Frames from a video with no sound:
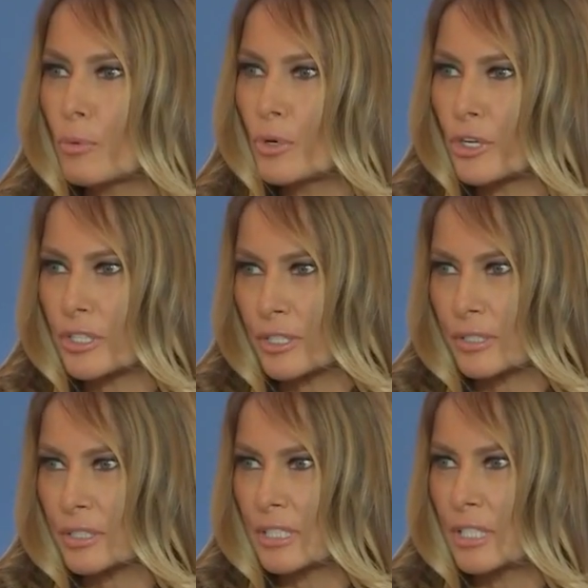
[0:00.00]
work,
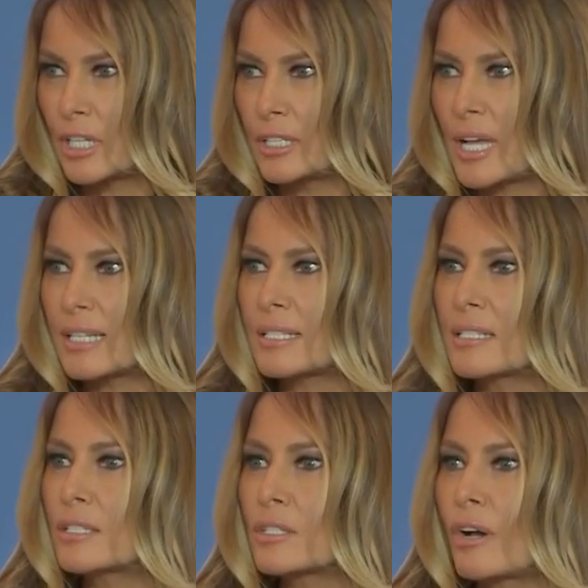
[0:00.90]

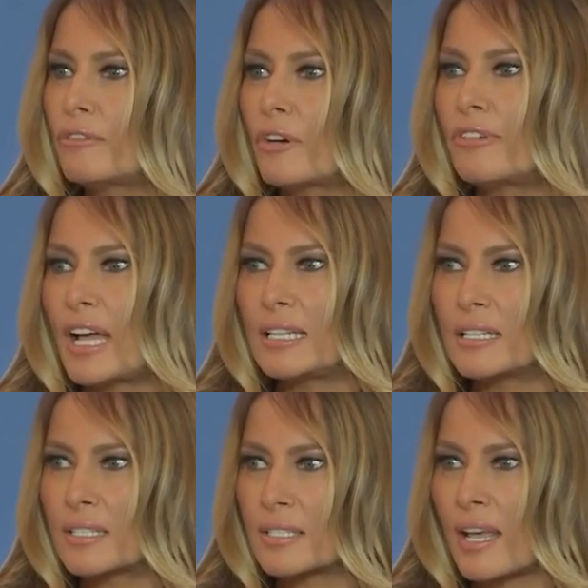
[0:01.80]
dozens of
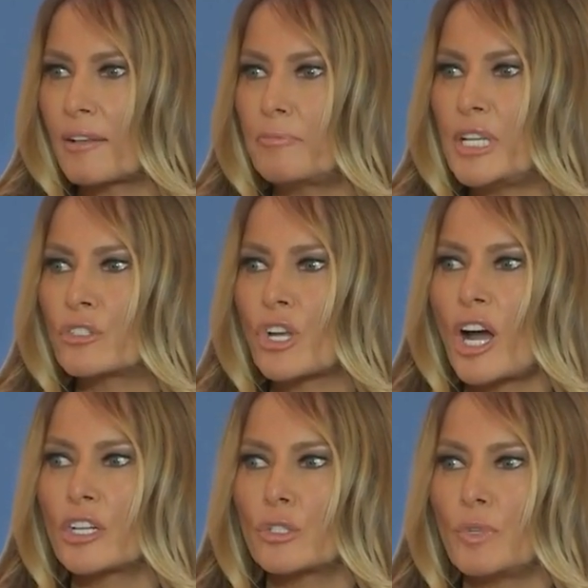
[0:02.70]
offenders have been
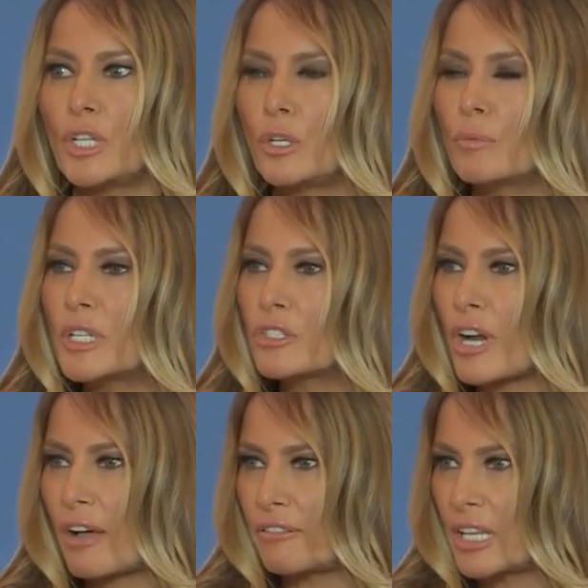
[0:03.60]
charged with human
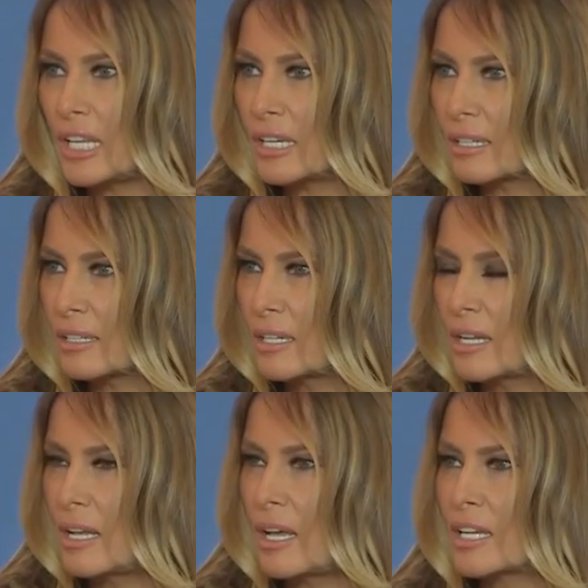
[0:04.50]
trafficking,
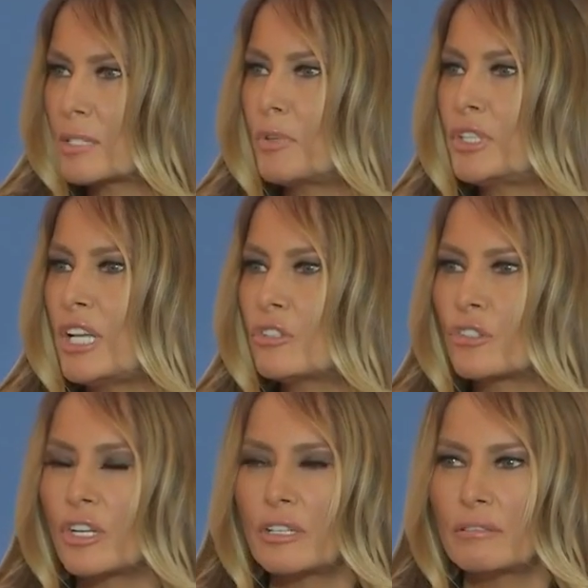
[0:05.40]

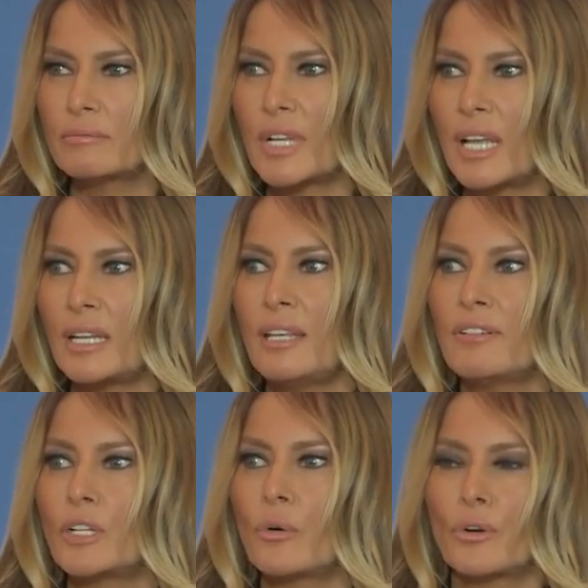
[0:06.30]
exploitation, and
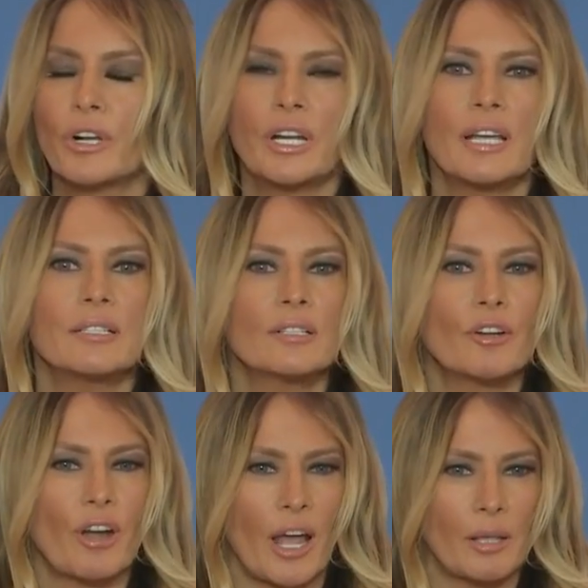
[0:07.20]
even organized crime.